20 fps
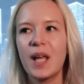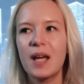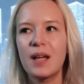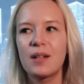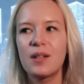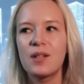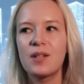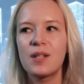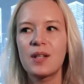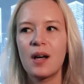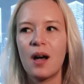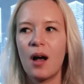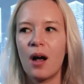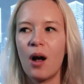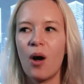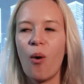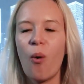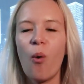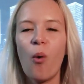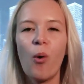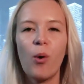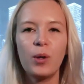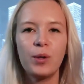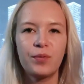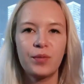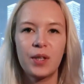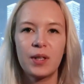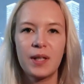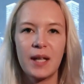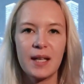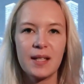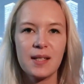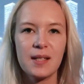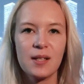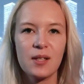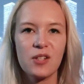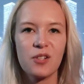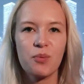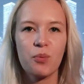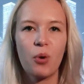And all of the
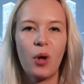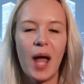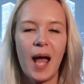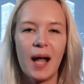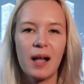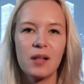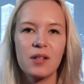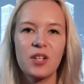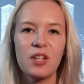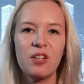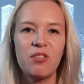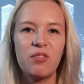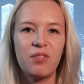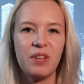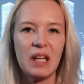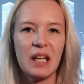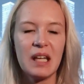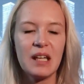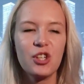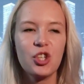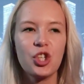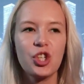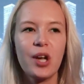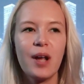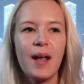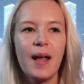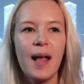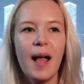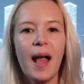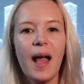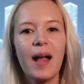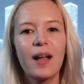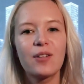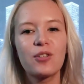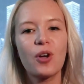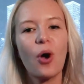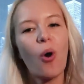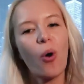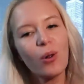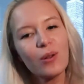lessons were held in Finnish,
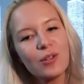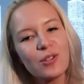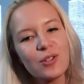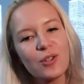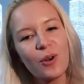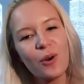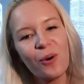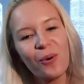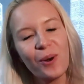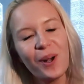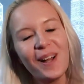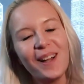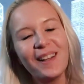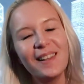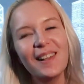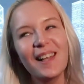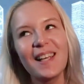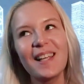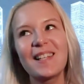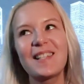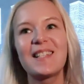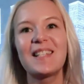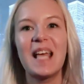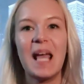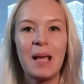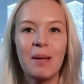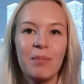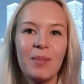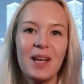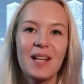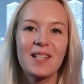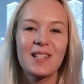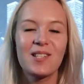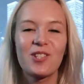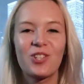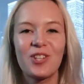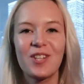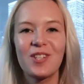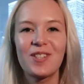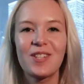and also like same
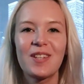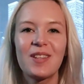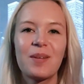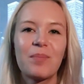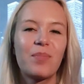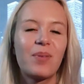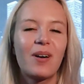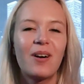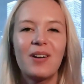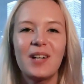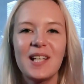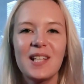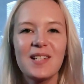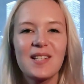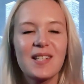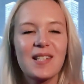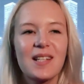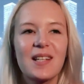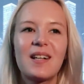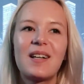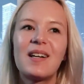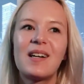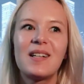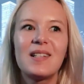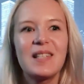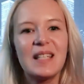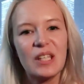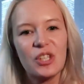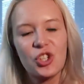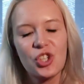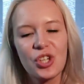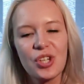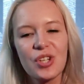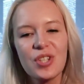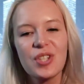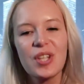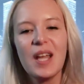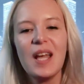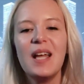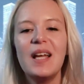as just in the parties,
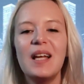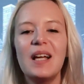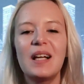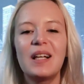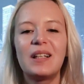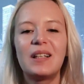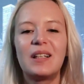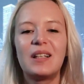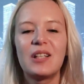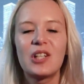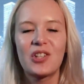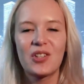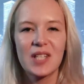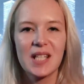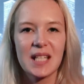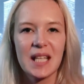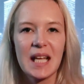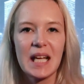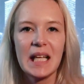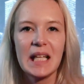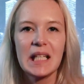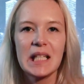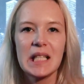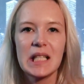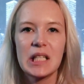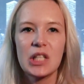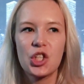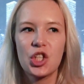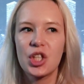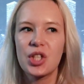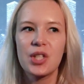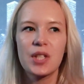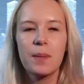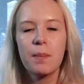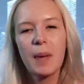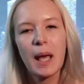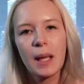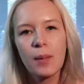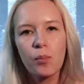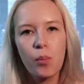teachers translated just
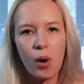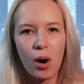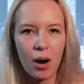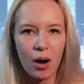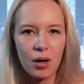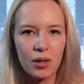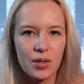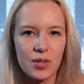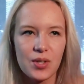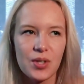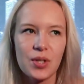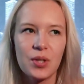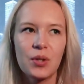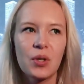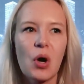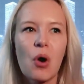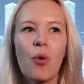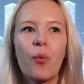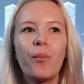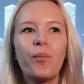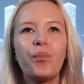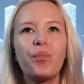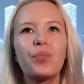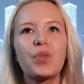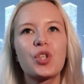the main parts, you know,